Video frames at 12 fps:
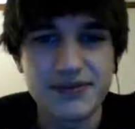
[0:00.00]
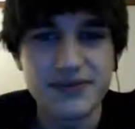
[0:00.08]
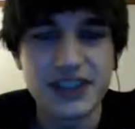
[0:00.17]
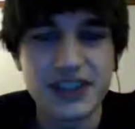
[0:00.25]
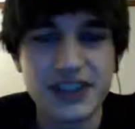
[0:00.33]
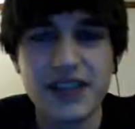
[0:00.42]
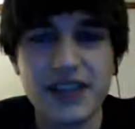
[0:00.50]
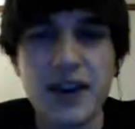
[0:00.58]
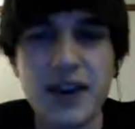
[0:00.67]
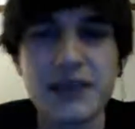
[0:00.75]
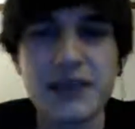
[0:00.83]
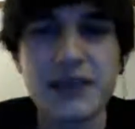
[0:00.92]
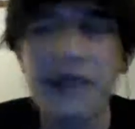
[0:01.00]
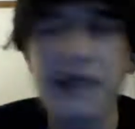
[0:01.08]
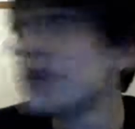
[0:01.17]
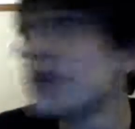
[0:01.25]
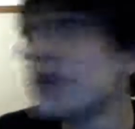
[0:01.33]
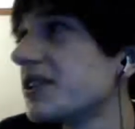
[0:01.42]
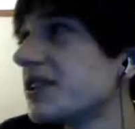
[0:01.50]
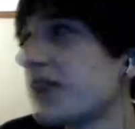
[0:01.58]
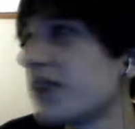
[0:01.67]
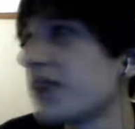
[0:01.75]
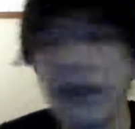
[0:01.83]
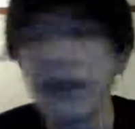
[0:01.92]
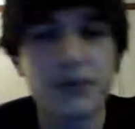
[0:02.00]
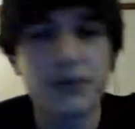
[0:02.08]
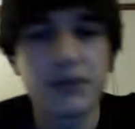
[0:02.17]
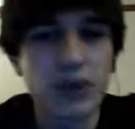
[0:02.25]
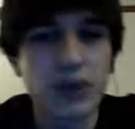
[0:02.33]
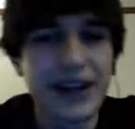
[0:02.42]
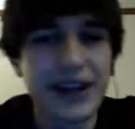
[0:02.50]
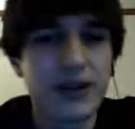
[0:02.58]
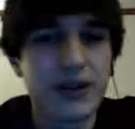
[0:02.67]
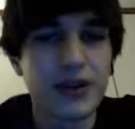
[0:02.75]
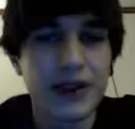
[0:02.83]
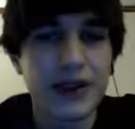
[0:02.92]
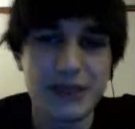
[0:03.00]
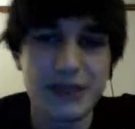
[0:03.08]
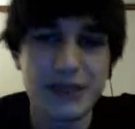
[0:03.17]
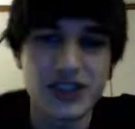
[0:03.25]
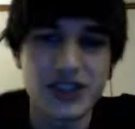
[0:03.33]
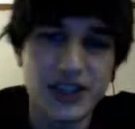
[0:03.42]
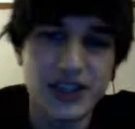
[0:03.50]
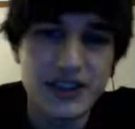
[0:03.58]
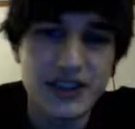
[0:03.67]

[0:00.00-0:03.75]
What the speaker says: I just have that on as background noise so you don't hear my radio over there, that piece of shit.